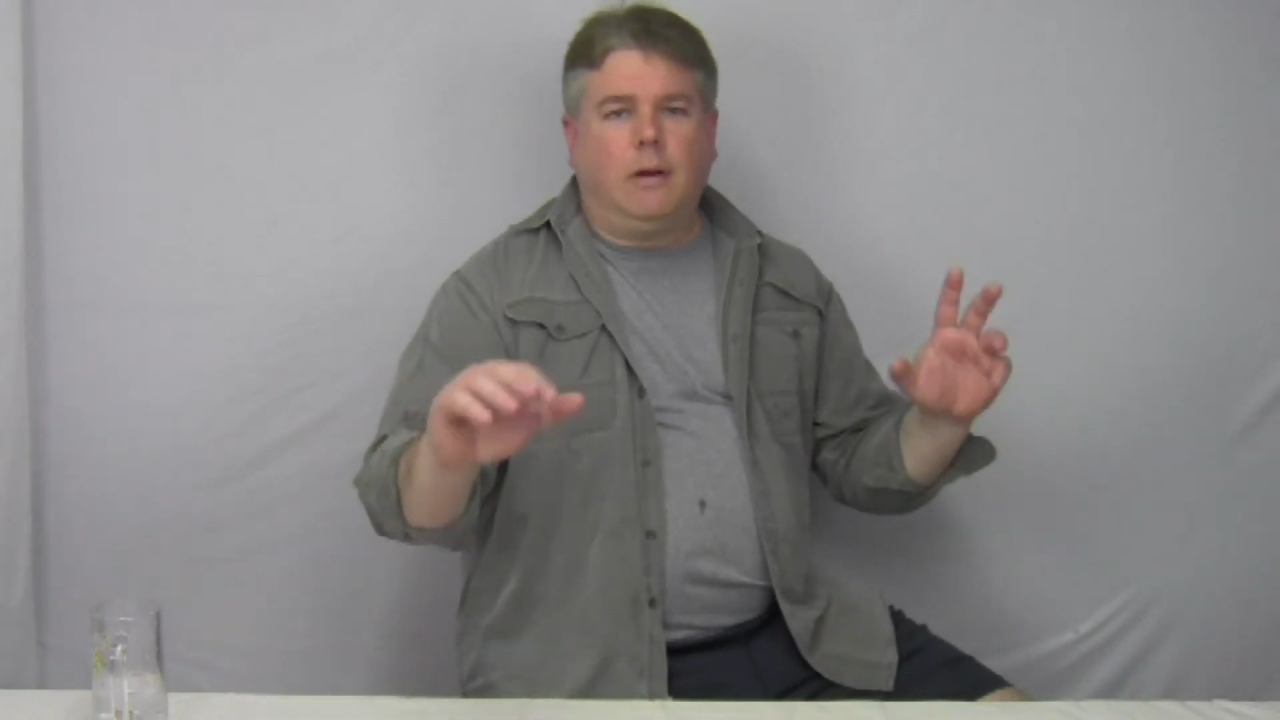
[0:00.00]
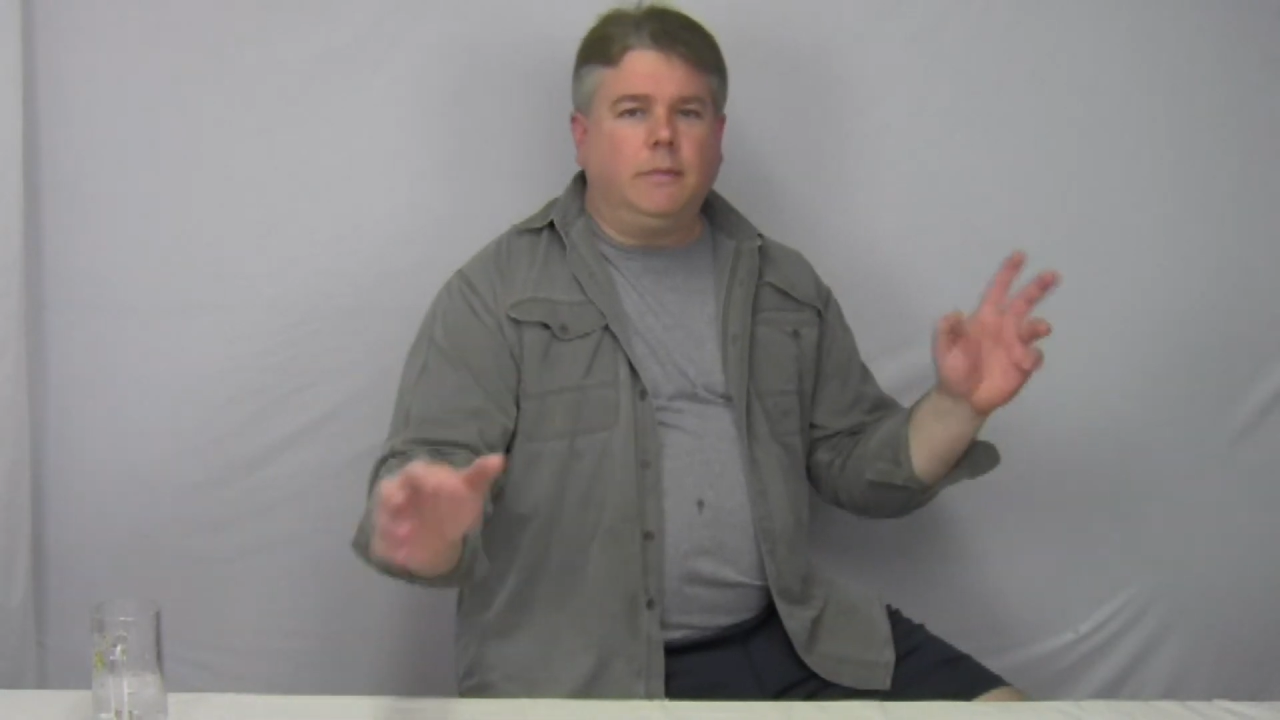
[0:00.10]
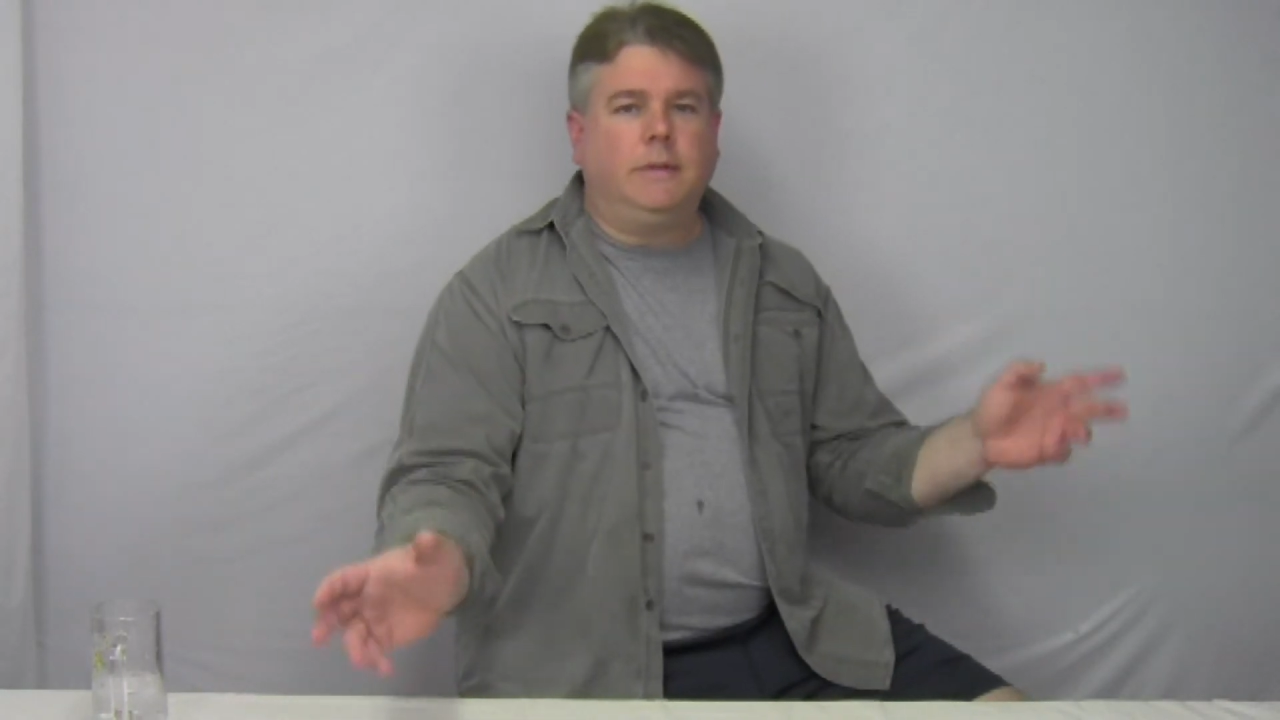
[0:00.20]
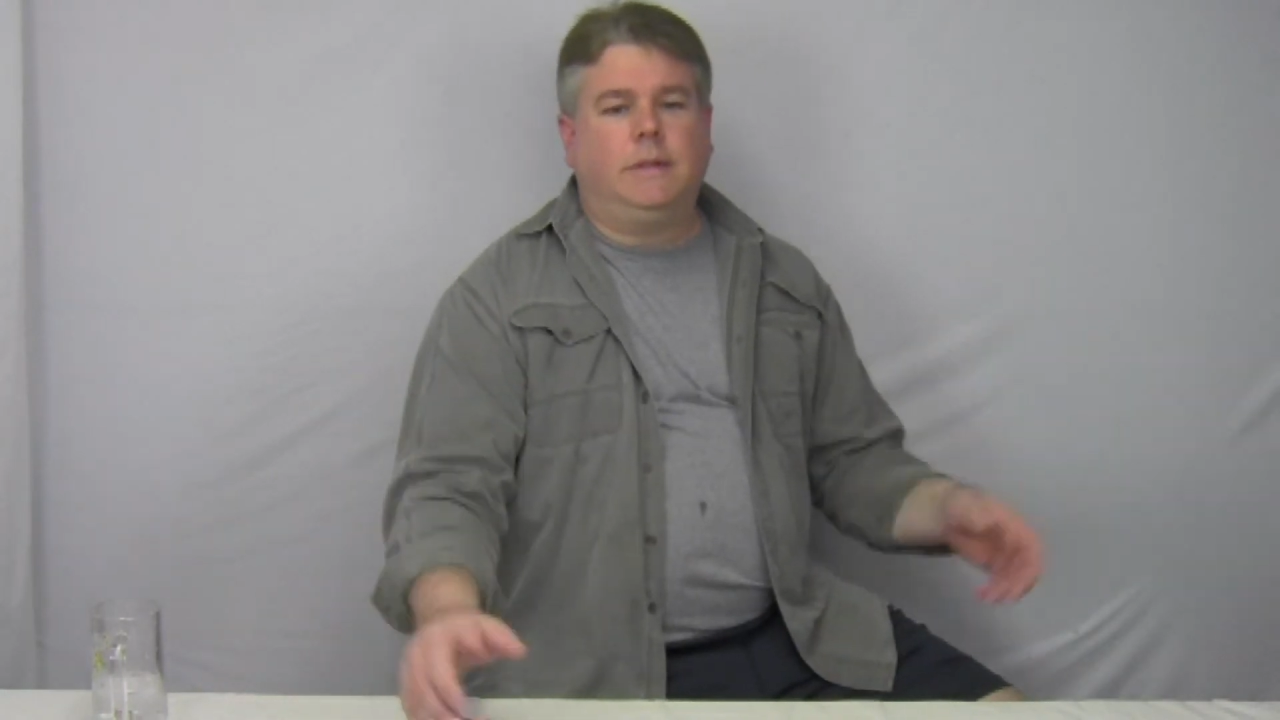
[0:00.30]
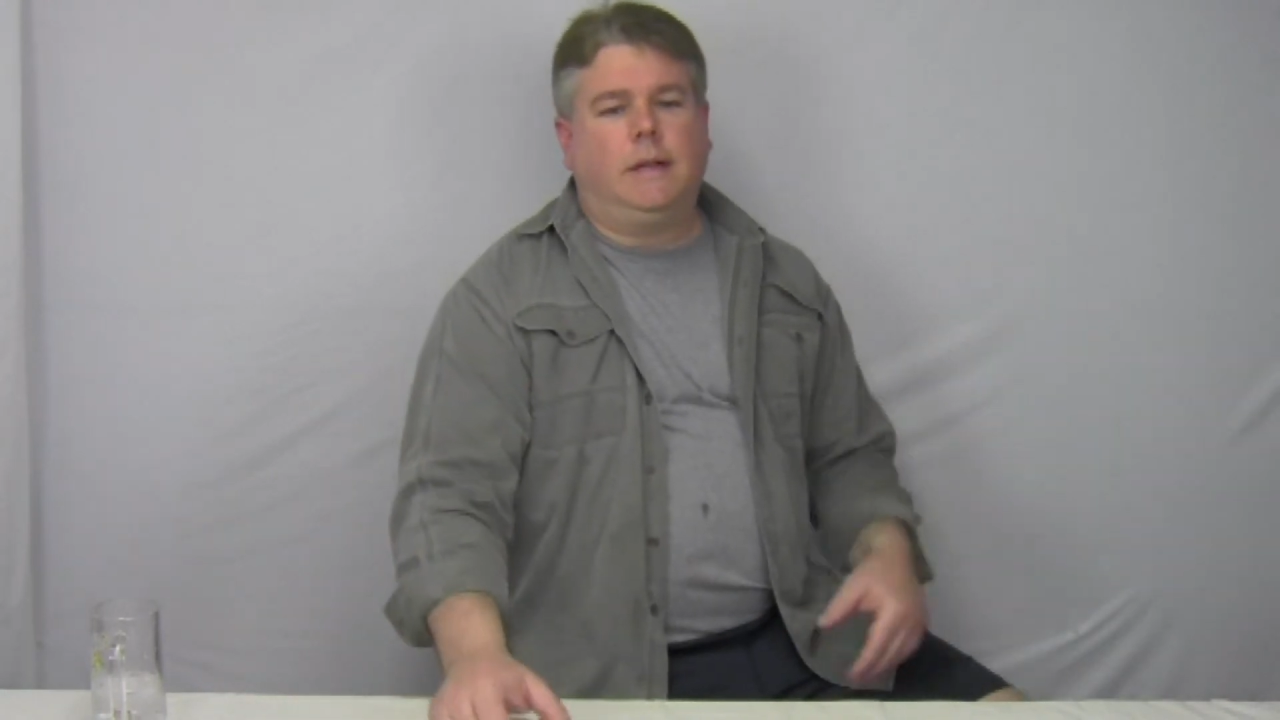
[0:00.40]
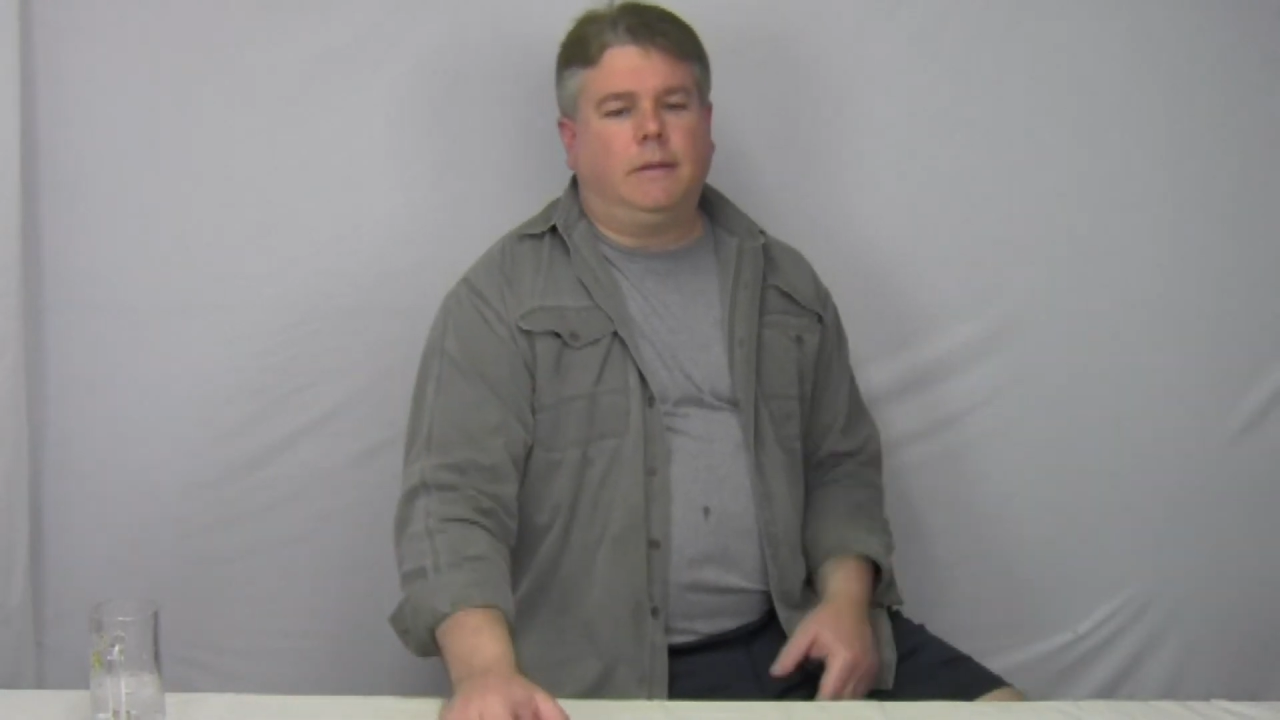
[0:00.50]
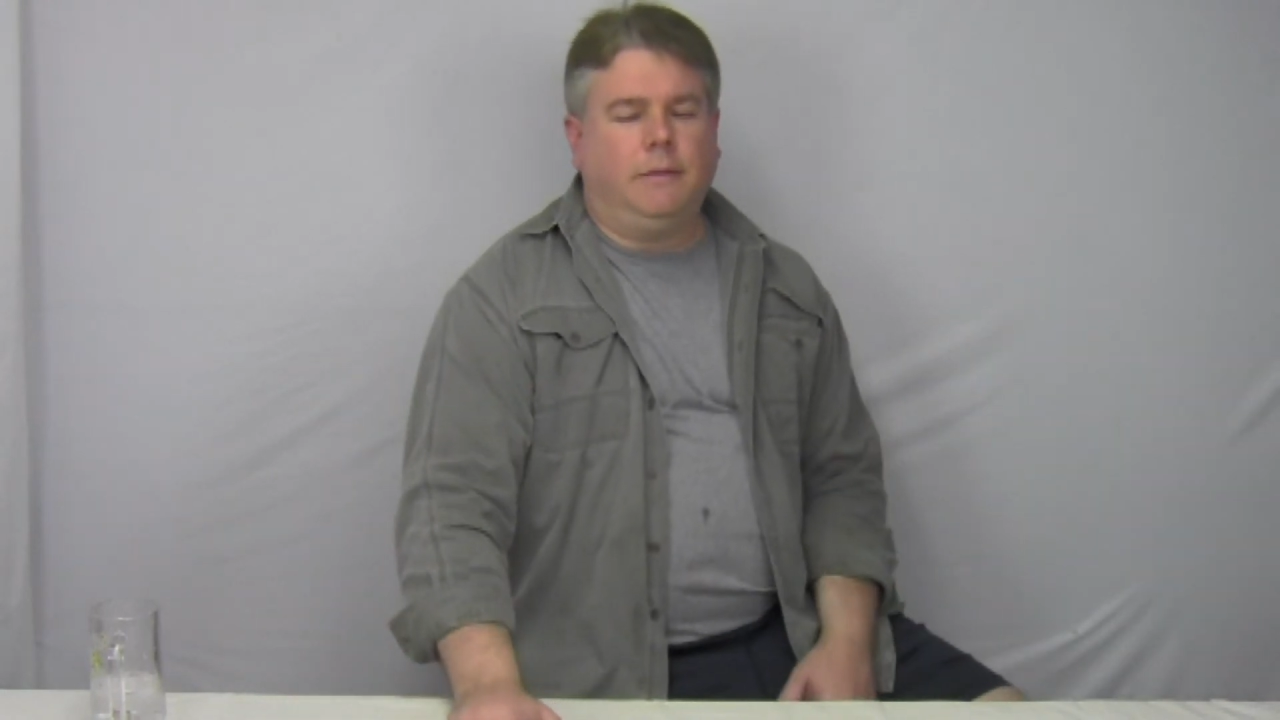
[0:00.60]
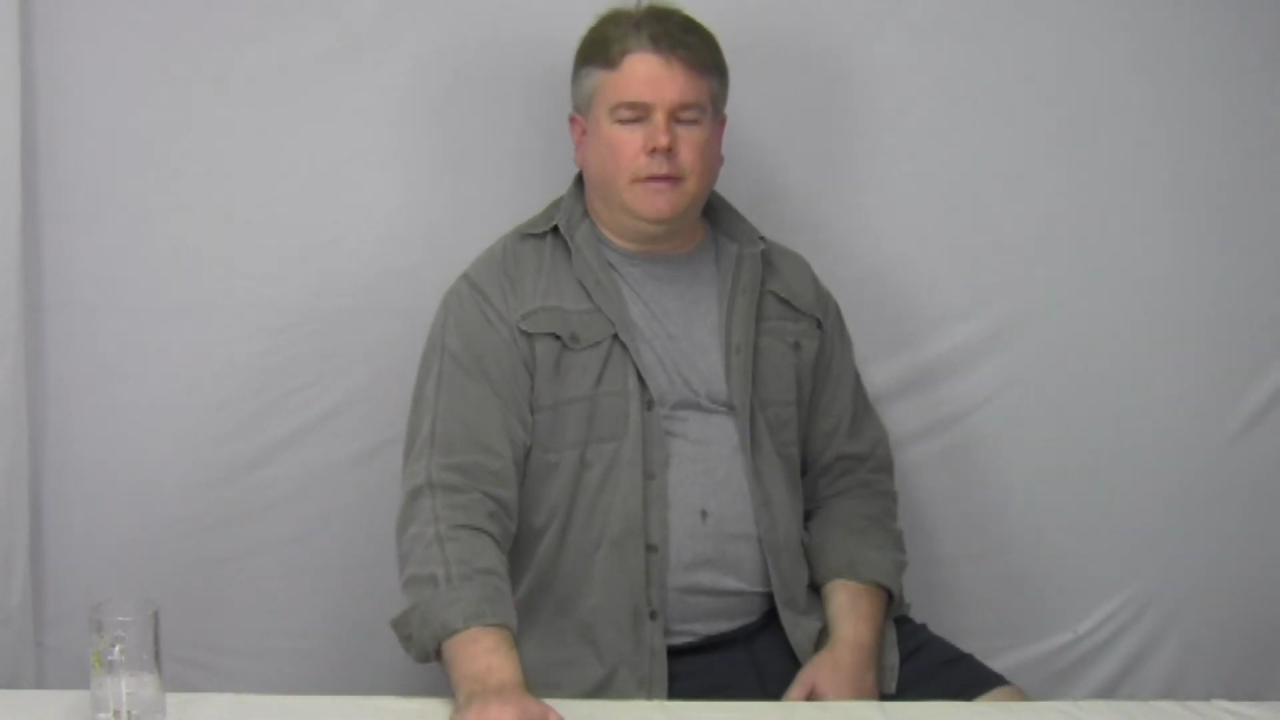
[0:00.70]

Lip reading: arms and stuff.